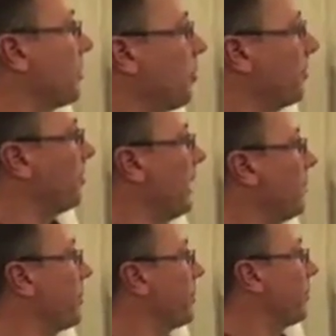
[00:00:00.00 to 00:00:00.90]
Pulp and
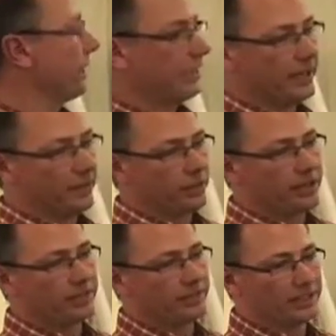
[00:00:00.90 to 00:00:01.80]
paper, any other
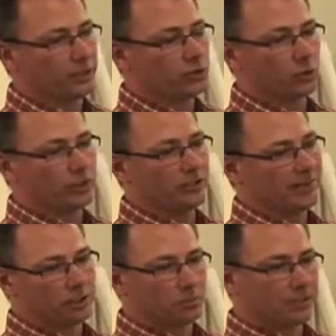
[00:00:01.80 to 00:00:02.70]
kind of industry,
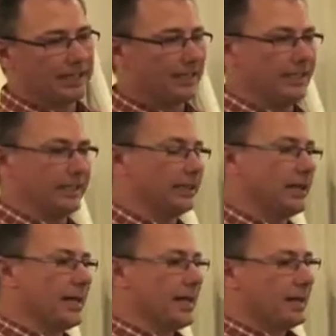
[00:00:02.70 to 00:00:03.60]
metal plating,
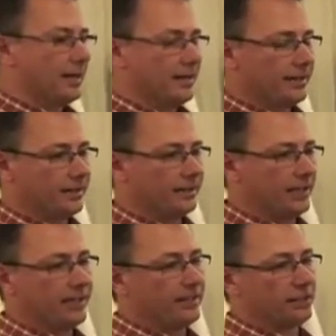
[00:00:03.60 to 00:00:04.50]

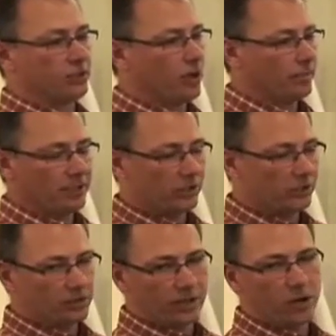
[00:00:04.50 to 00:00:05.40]
anything,
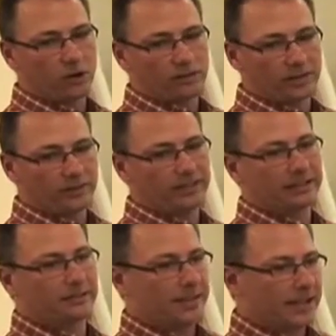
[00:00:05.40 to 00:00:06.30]
sawmills,
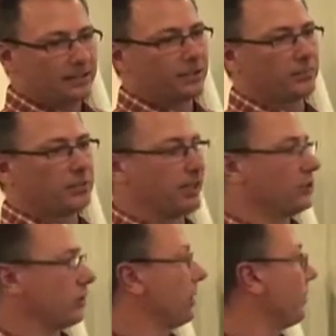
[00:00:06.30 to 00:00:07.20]
everything has a
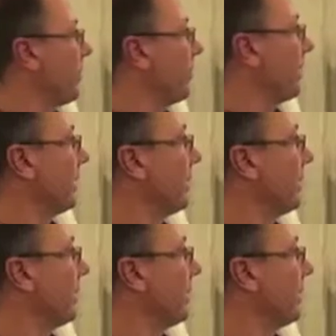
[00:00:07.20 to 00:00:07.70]
potential environmental